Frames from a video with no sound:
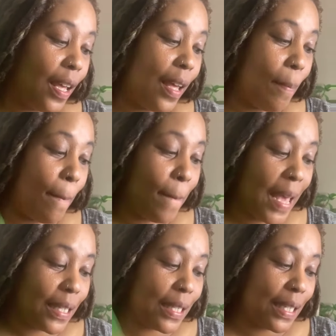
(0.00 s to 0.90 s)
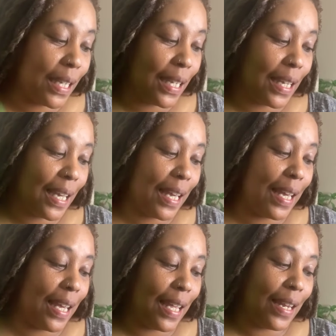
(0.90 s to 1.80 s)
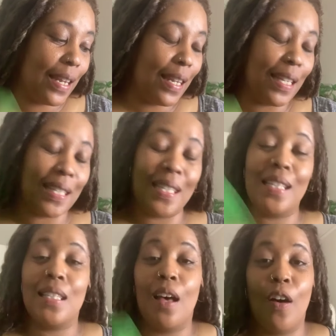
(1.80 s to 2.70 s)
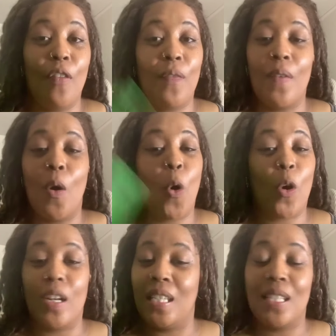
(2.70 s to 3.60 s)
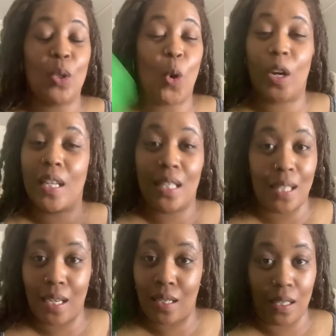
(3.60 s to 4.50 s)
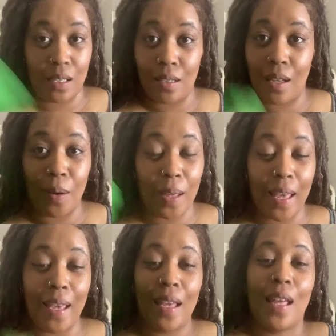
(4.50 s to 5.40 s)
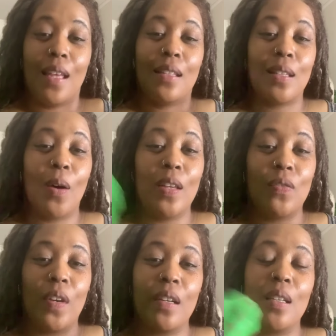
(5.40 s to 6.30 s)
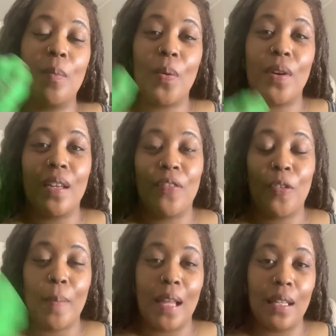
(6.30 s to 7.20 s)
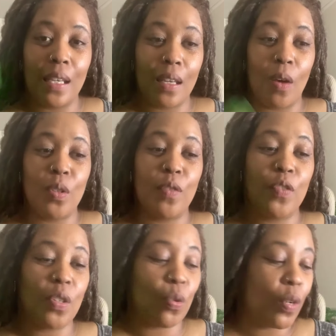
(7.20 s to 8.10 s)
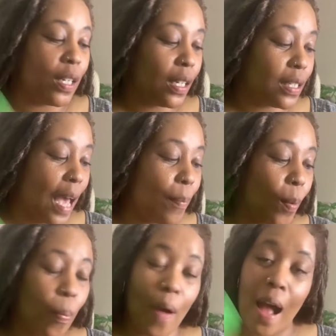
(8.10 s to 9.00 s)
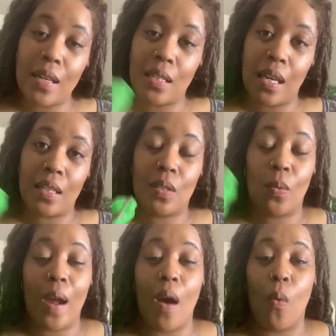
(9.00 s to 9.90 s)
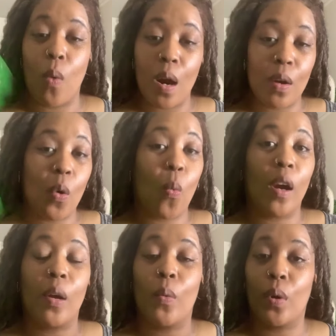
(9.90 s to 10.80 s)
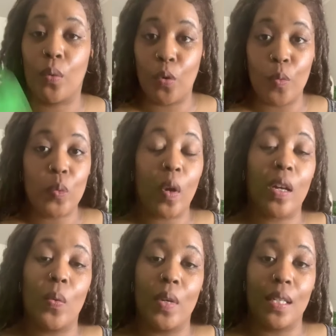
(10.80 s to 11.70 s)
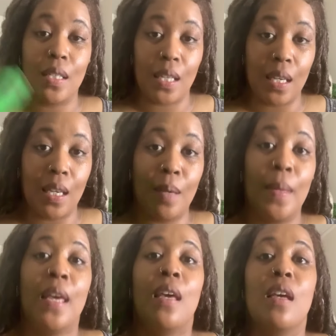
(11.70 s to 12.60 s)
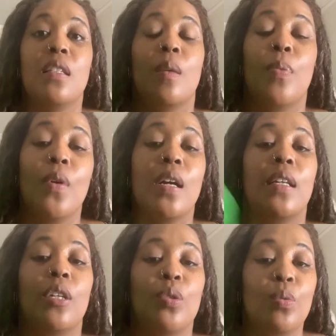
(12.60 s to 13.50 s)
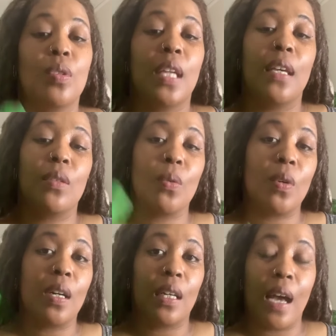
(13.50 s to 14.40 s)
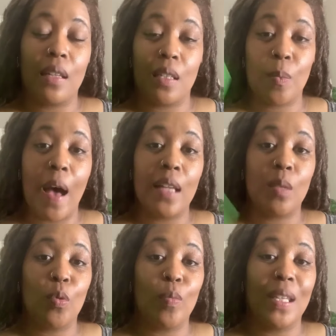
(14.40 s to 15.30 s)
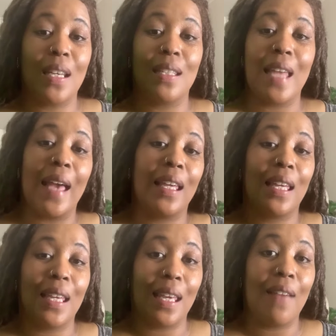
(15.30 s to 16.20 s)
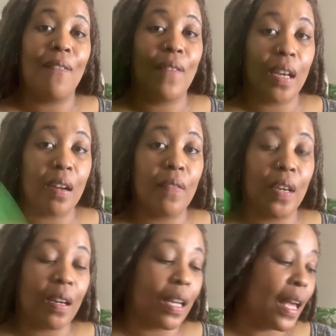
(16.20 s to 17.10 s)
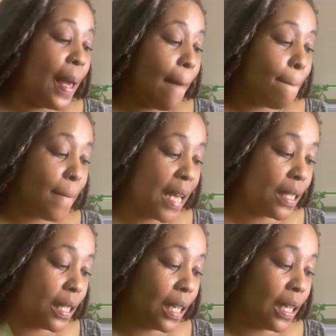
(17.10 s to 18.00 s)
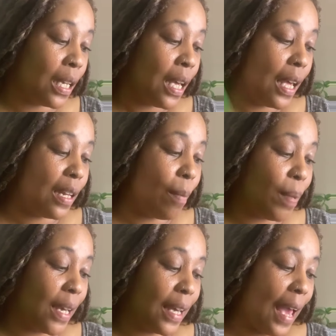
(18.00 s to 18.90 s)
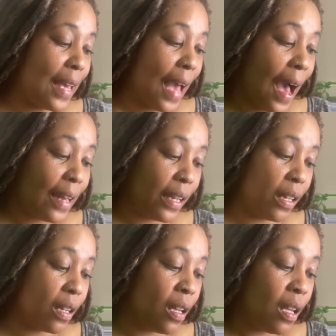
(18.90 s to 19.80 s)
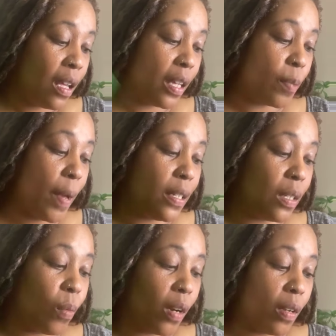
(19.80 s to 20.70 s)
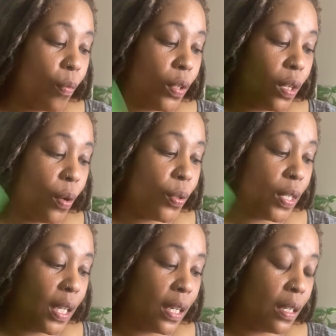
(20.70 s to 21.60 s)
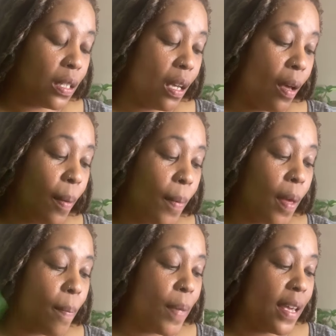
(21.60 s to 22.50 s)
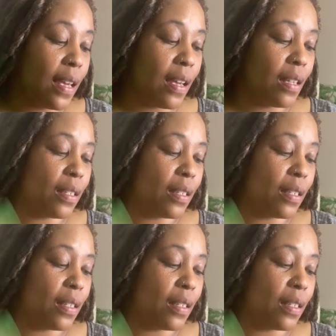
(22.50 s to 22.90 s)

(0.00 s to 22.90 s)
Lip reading: Messy in the sense of disorganization. Okay, so it's very important for my Leos, if you're doing any type of projects around work, working with groups, working with a team, it's important that you stay as organized as possible, because that can get very, very messy and a bit chaotic, especially working with those things. Be